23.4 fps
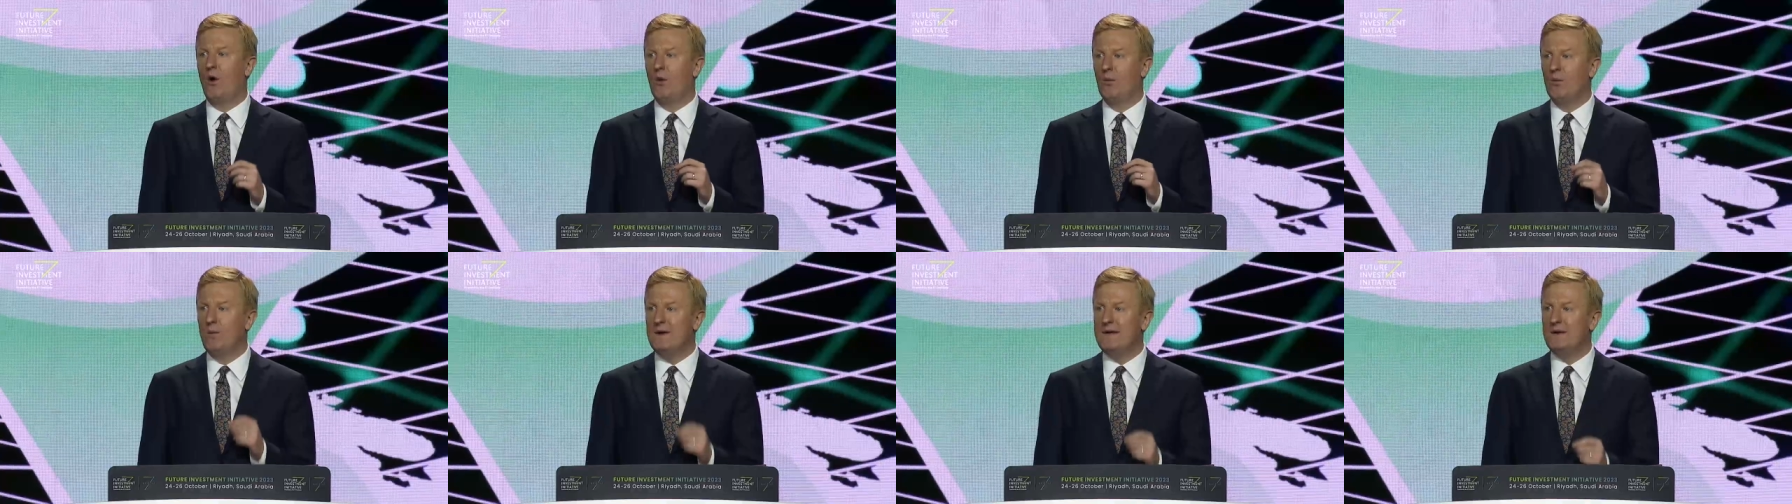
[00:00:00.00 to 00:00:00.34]

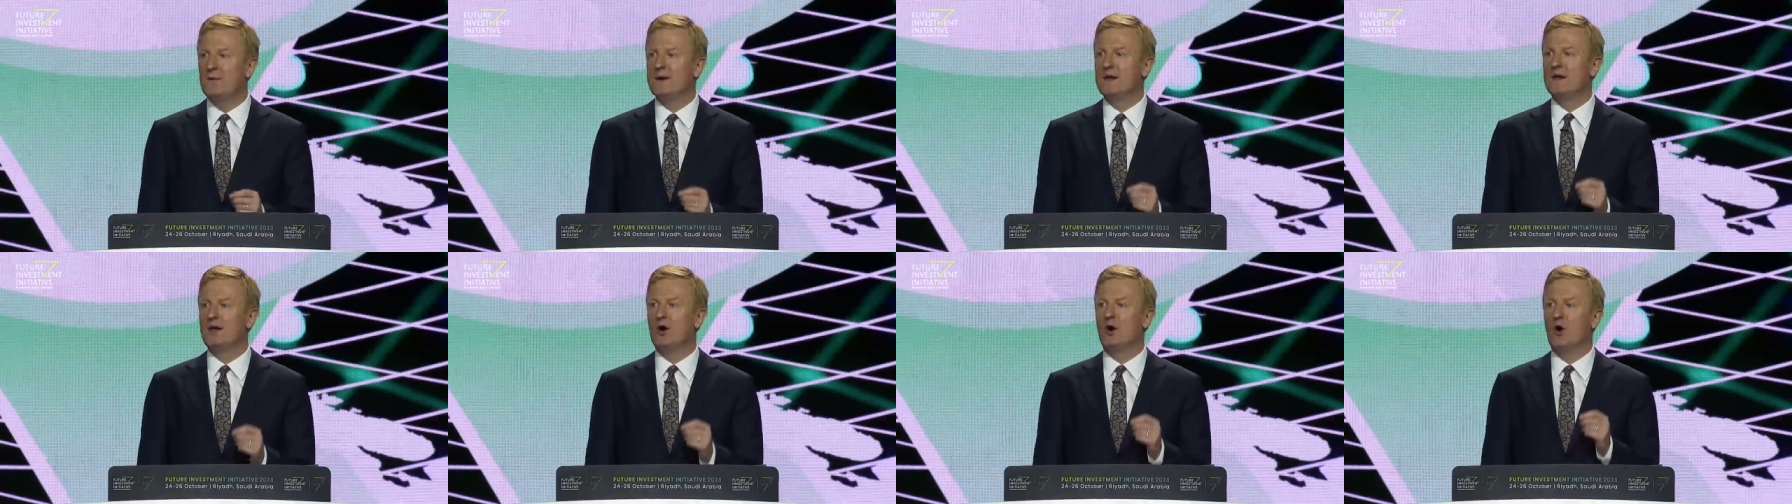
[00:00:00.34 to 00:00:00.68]
we
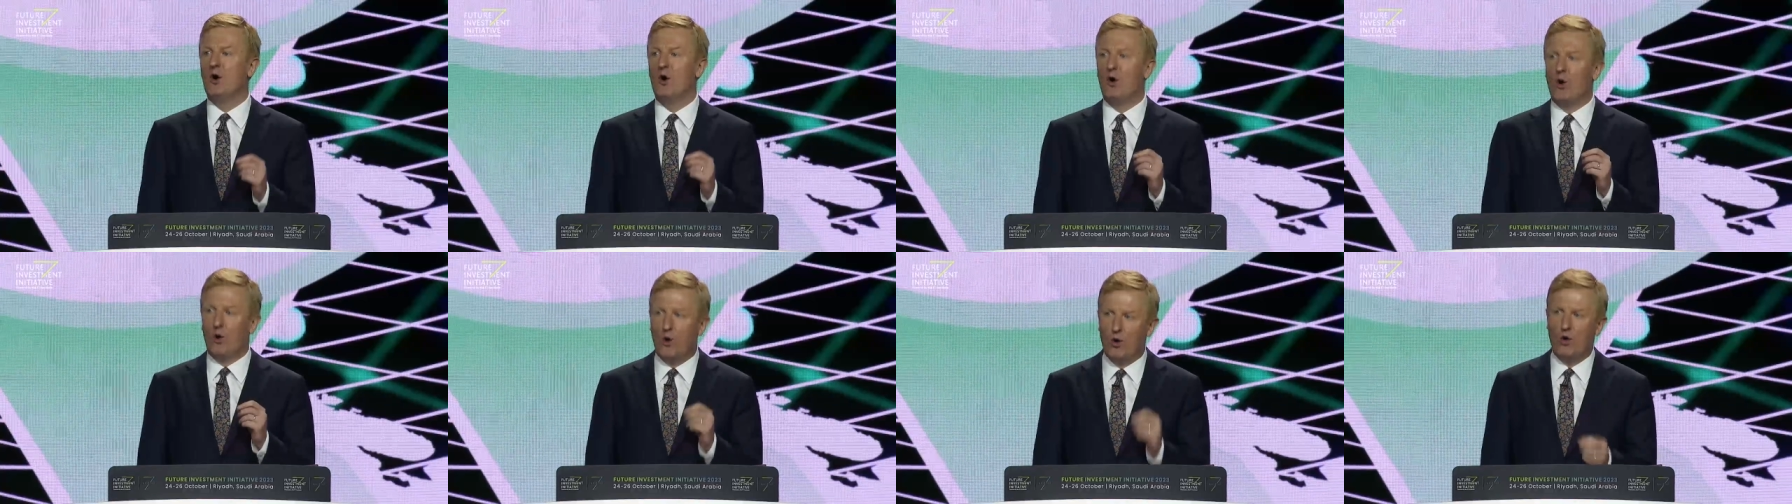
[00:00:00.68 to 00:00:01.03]
will
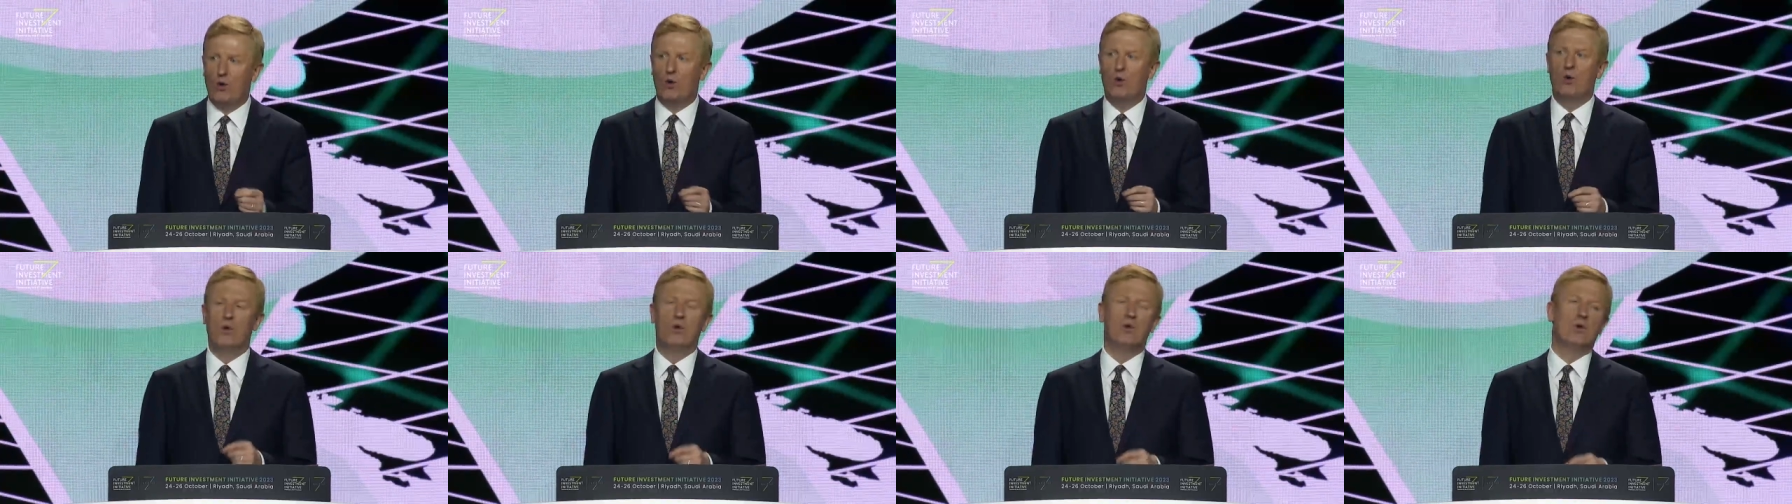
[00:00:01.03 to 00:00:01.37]

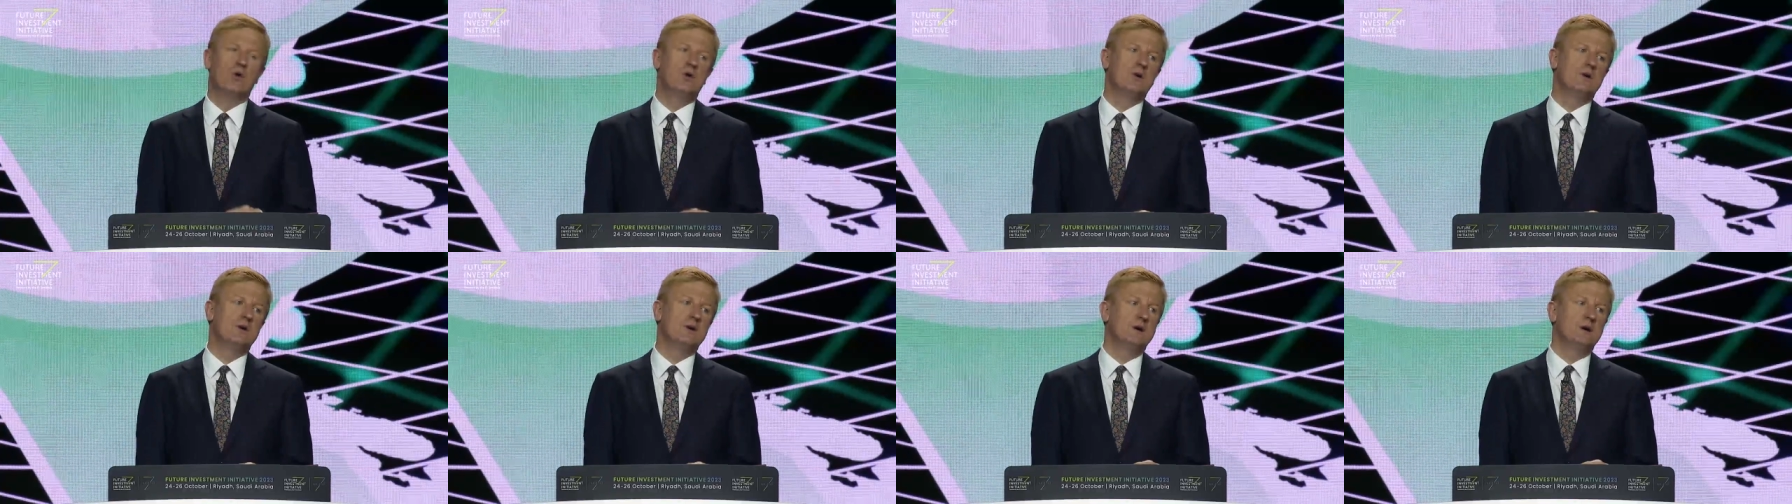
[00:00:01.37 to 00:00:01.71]

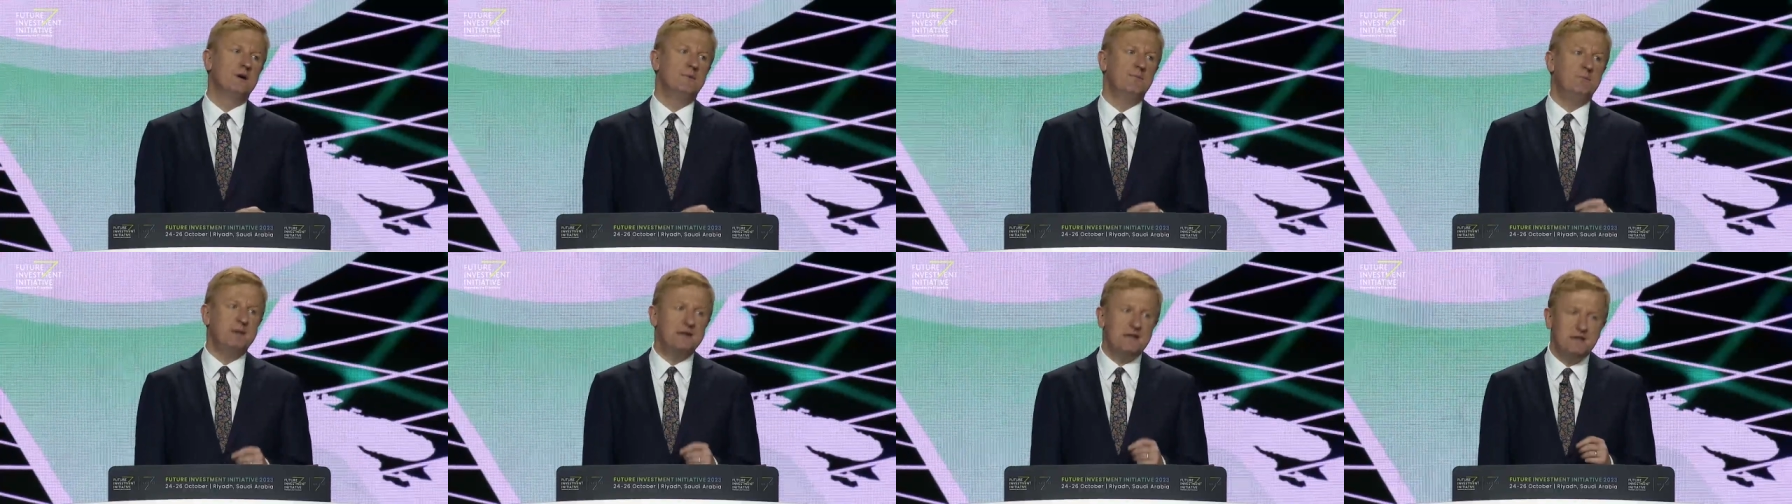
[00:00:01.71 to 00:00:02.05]
all
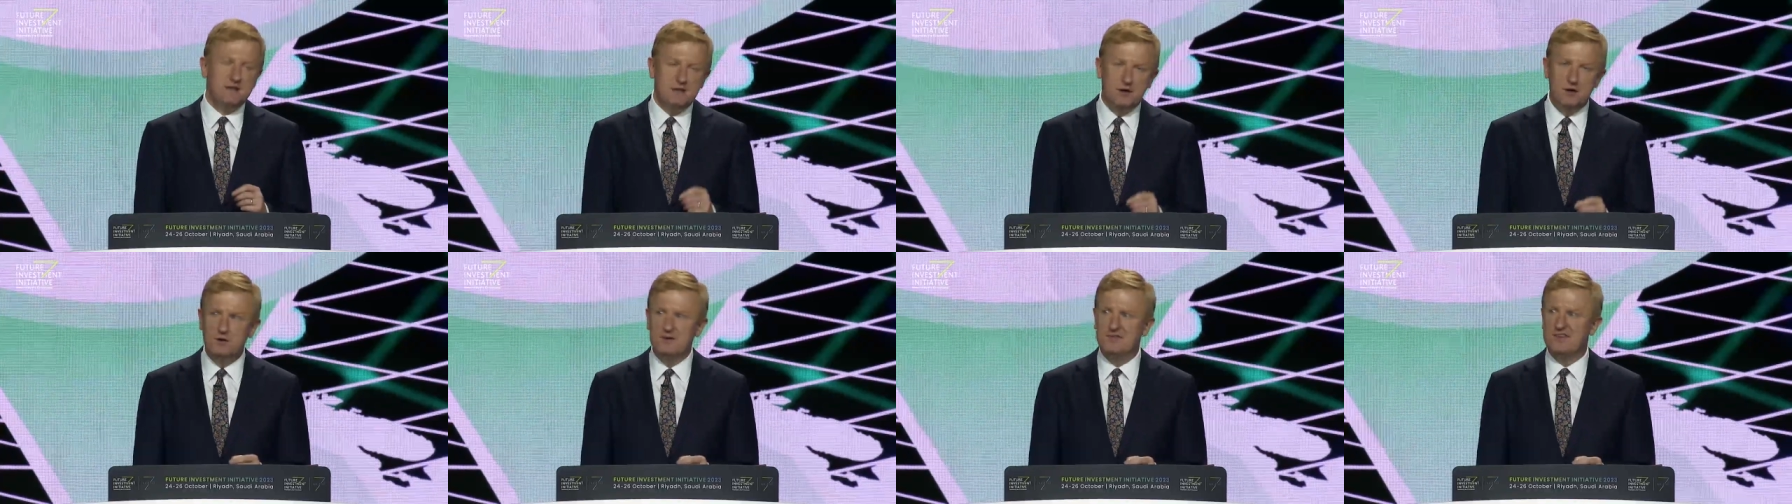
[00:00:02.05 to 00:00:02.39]
be
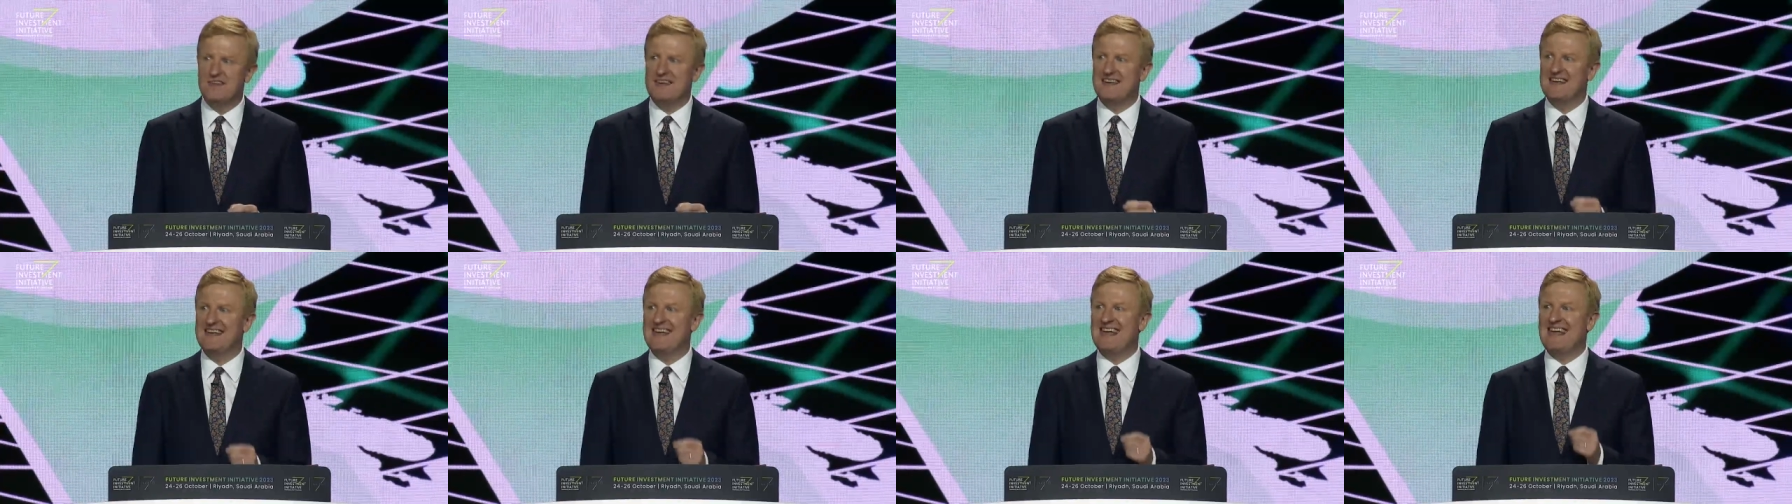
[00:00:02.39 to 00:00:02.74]

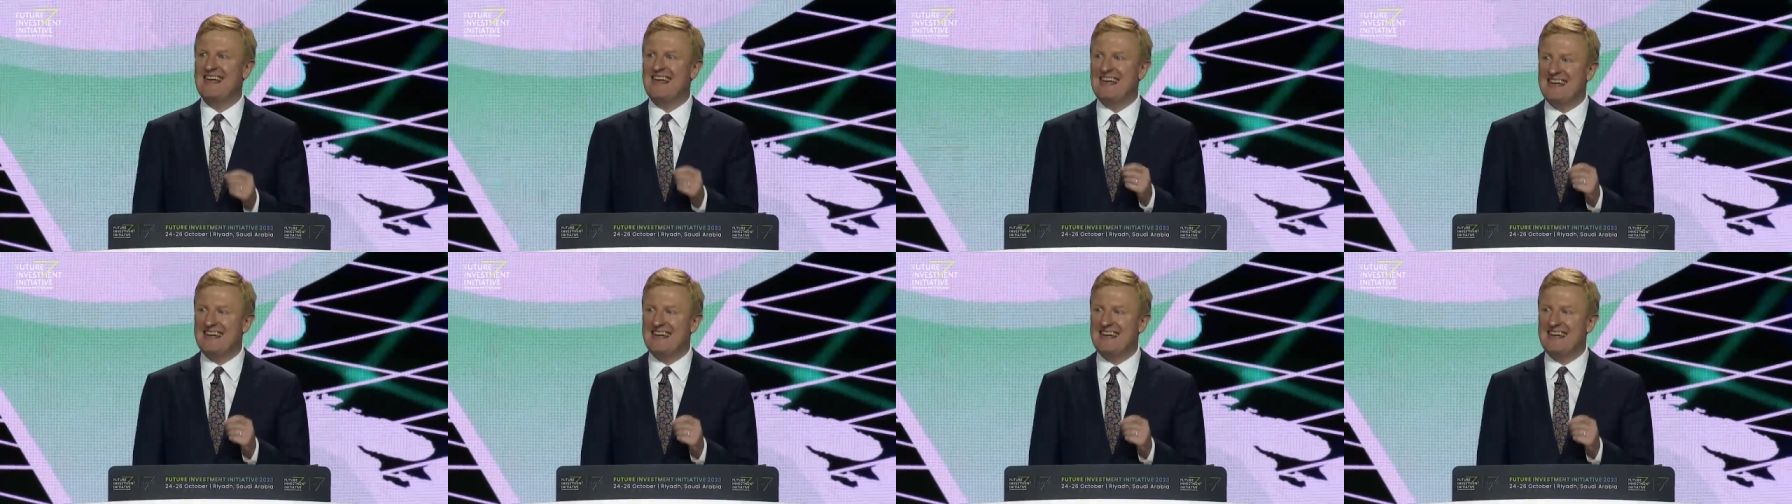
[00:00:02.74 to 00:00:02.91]
using